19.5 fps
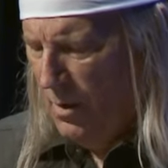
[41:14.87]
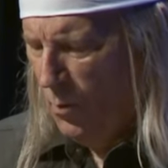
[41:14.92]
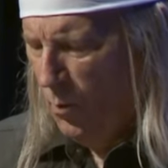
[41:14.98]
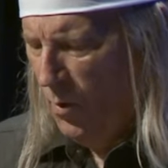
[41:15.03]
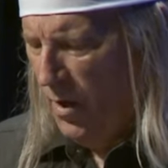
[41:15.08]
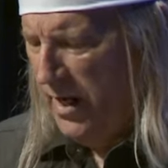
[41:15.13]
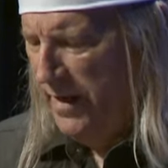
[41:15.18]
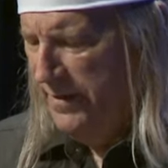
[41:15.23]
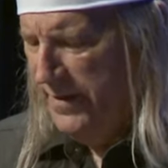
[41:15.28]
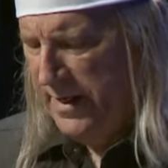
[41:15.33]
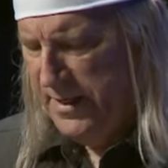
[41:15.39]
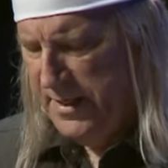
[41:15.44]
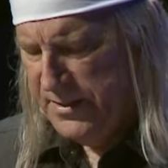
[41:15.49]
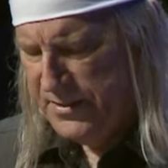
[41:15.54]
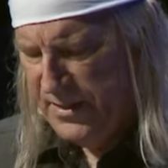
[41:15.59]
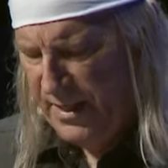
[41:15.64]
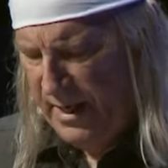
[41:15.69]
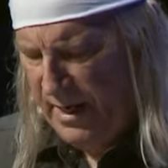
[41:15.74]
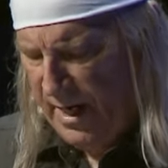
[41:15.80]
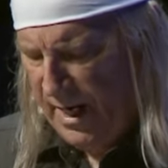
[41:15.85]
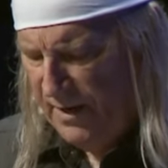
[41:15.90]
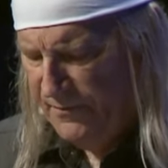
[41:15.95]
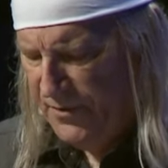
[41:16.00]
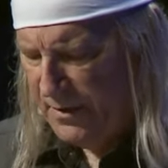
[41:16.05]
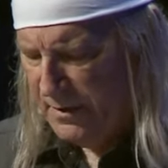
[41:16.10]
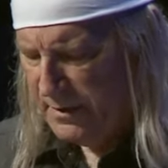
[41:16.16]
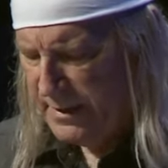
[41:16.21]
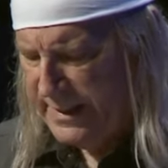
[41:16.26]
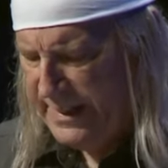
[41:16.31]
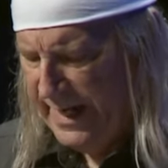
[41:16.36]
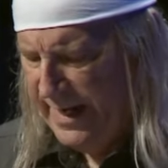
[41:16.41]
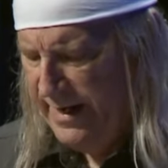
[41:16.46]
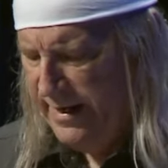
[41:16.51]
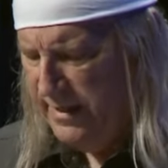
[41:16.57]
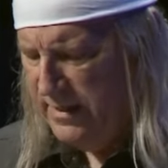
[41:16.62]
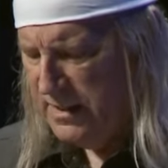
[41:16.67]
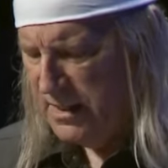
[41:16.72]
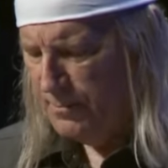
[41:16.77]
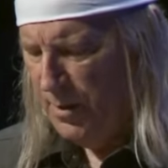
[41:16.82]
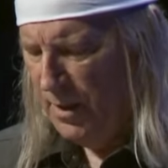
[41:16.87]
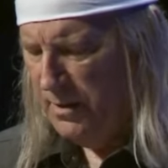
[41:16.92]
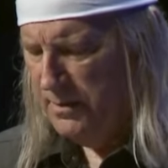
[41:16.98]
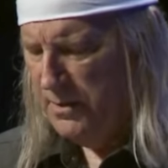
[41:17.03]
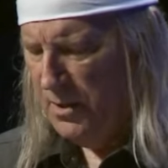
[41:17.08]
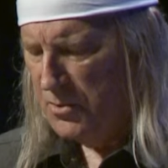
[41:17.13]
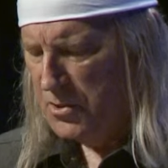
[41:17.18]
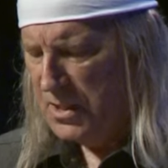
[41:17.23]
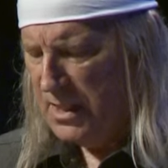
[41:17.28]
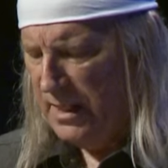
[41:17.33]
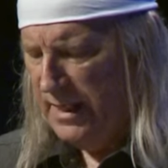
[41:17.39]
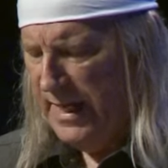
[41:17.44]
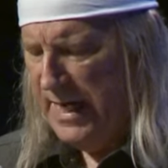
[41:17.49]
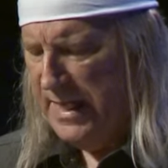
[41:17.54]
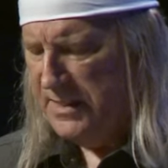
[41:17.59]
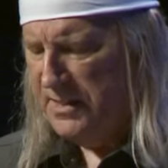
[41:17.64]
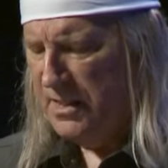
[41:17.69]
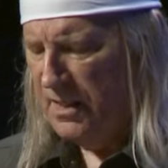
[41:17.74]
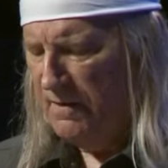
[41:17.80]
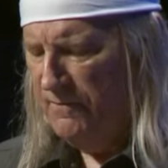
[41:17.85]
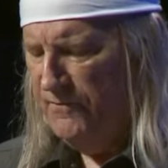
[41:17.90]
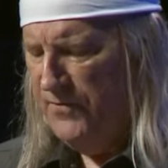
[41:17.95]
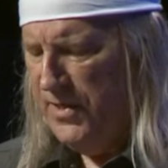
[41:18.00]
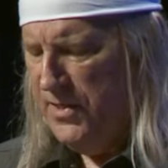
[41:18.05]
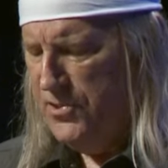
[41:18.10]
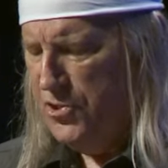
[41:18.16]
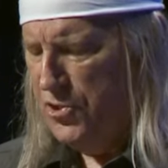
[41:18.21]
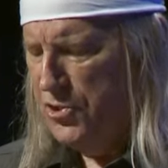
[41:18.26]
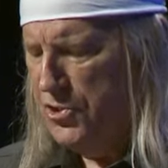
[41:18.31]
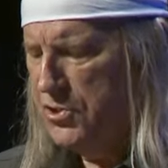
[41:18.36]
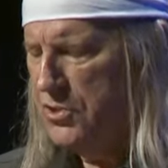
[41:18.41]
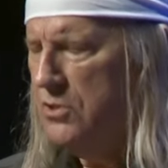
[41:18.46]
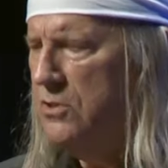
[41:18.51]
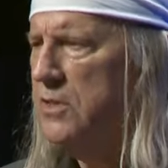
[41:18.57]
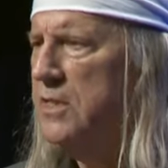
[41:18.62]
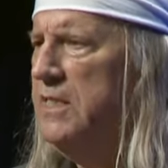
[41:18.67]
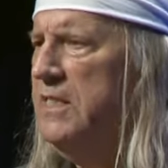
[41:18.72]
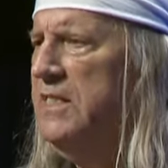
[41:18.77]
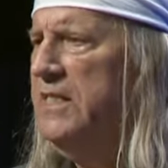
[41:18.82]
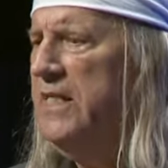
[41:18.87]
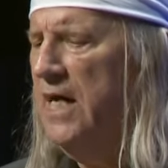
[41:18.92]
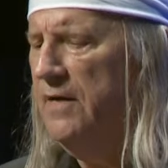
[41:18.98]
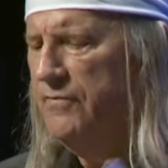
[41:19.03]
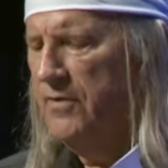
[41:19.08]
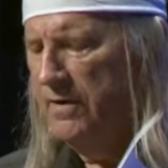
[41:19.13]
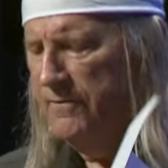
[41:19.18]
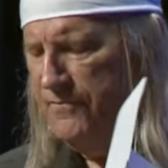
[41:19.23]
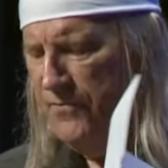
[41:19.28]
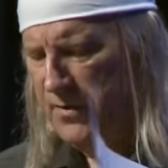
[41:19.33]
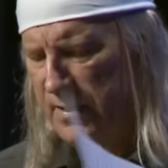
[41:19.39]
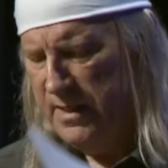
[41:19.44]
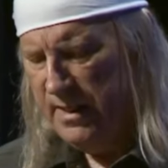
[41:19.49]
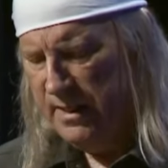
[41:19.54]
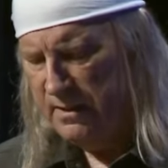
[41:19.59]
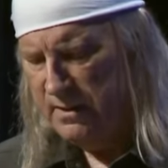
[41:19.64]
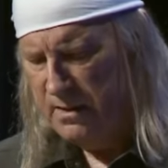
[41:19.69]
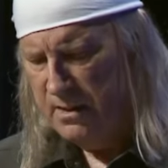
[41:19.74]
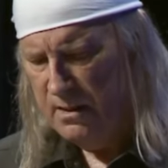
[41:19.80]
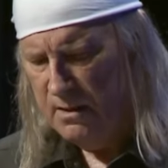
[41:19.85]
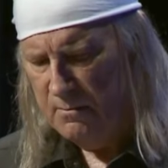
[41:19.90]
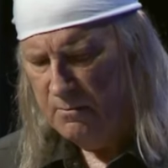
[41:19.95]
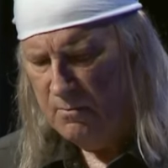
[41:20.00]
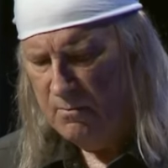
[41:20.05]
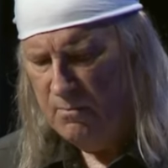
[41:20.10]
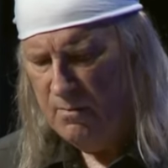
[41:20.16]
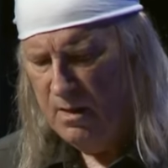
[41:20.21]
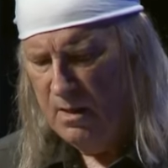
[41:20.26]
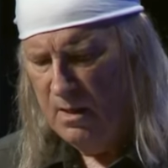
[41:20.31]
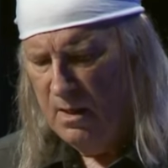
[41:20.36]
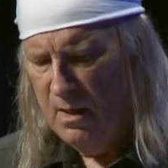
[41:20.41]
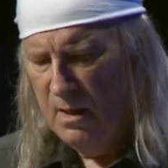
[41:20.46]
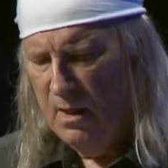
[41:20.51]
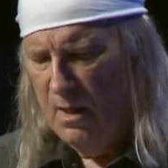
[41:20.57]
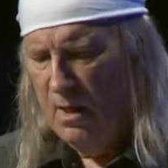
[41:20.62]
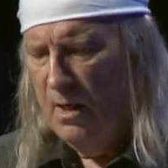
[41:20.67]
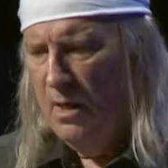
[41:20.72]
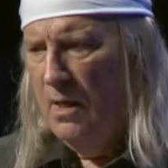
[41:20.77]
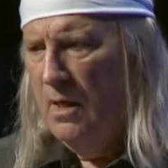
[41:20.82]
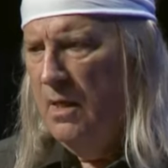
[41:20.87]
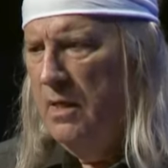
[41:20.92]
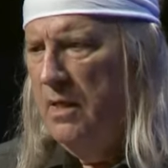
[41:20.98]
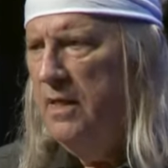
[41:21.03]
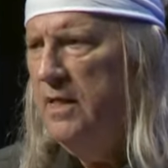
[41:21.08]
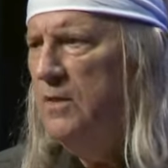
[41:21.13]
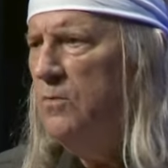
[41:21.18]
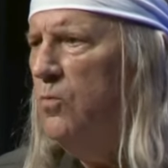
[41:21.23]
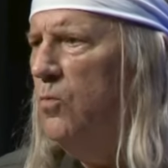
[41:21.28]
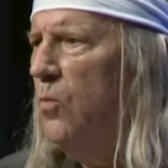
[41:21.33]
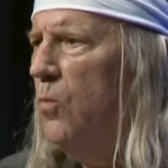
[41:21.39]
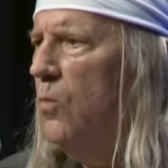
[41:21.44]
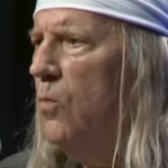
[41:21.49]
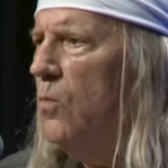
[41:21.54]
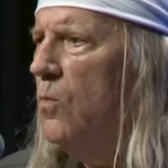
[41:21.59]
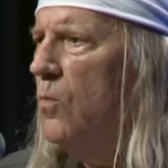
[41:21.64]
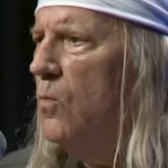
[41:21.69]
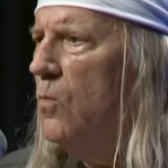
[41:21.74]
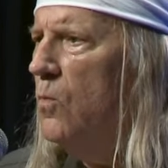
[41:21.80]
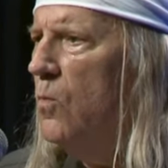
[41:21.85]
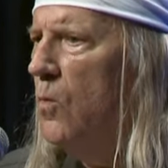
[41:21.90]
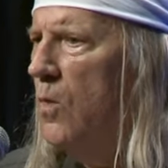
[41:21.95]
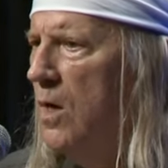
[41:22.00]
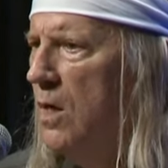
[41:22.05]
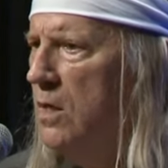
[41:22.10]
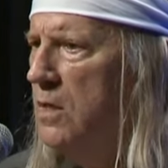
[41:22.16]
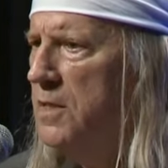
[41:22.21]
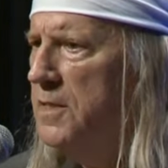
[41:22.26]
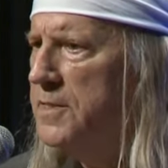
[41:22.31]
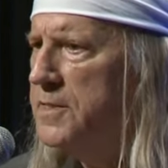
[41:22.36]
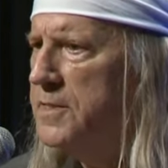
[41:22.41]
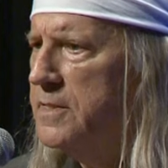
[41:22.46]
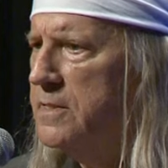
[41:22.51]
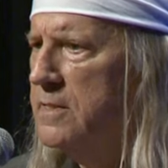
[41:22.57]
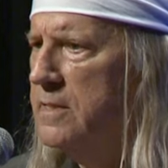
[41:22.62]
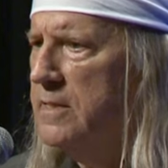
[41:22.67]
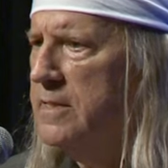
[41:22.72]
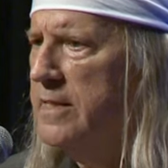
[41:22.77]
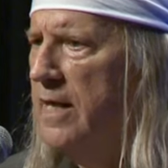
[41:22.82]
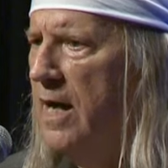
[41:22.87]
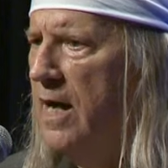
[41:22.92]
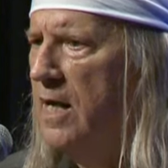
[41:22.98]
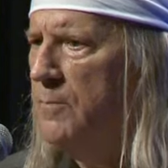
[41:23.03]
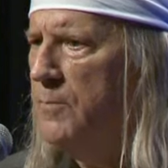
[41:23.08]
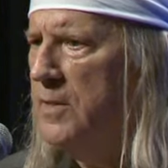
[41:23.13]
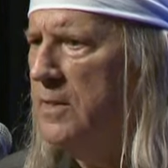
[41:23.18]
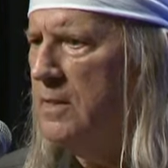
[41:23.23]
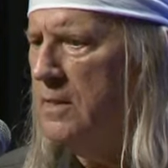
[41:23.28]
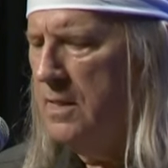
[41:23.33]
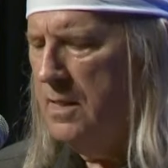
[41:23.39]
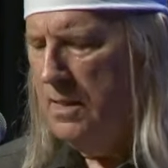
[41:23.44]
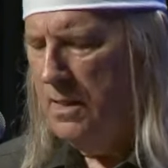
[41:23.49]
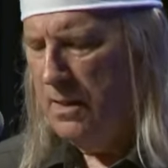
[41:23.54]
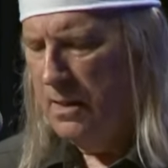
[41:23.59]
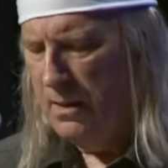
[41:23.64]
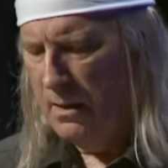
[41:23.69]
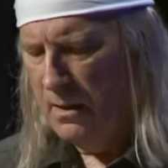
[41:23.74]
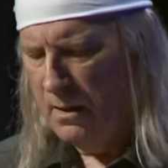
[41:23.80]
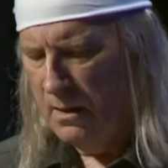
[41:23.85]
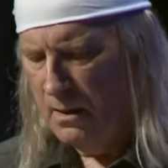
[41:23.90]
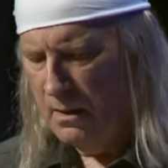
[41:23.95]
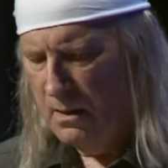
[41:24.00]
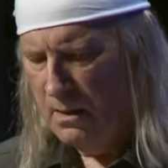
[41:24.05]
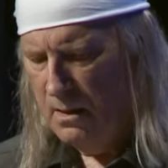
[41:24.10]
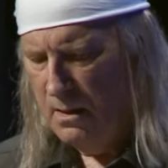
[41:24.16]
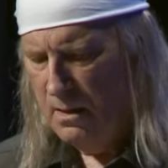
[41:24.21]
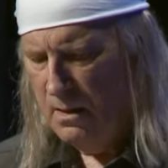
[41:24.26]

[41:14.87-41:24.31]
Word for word: One that has ever gazed upon those classic features could never forget them. It was the Diamond King.